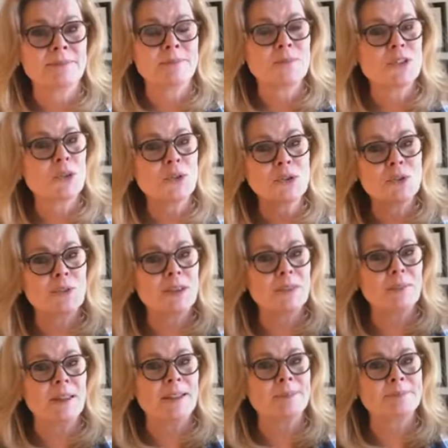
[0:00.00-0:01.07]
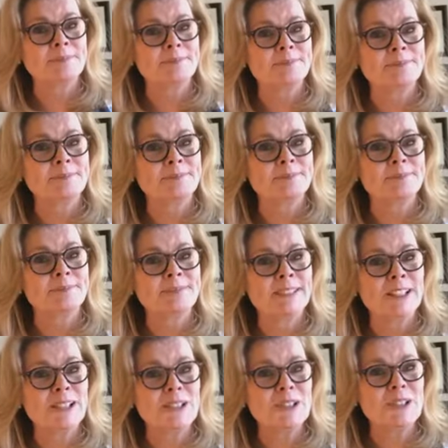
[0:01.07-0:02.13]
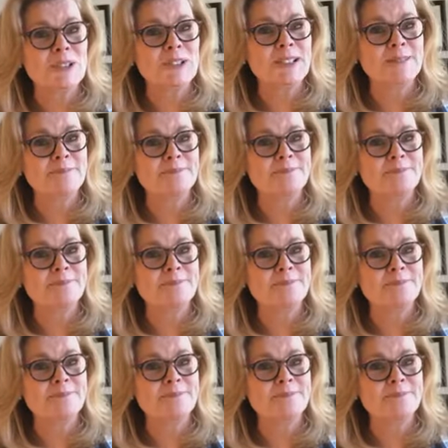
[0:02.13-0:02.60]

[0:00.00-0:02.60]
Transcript: So who's with me? You gonna do it?